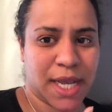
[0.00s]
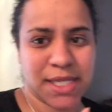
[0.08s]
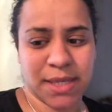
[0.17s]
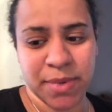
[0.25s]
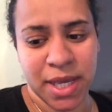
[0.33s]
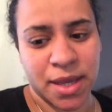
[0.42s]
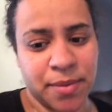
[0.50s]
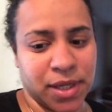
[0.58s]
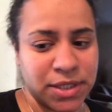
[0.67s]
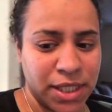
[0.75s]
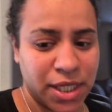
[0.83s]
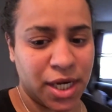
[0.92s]
texting me
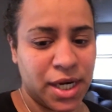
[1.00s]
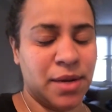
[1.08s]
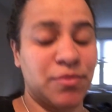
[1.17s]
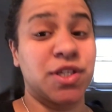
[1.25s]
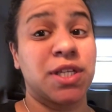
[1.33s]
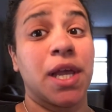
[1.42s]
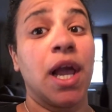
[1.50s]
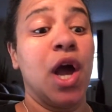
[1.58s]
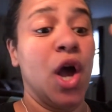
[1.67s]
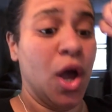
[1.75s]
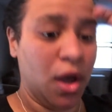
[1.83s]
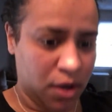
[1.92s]
about dinner, and I'm just like,
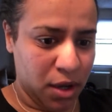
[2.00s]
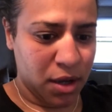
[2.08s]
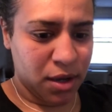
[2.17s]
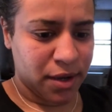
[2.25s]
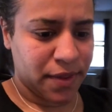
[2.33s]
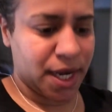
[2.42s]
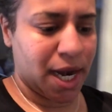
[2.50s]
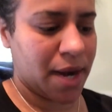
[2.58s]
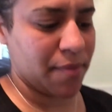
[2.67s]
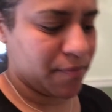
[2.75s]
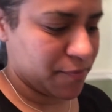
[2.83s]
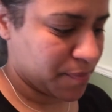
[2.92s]
oh, and then I had
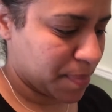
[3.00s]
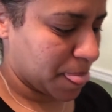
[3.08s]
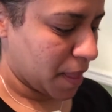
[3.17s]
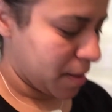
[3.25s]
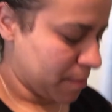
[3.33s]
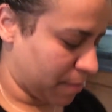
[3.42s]
a, a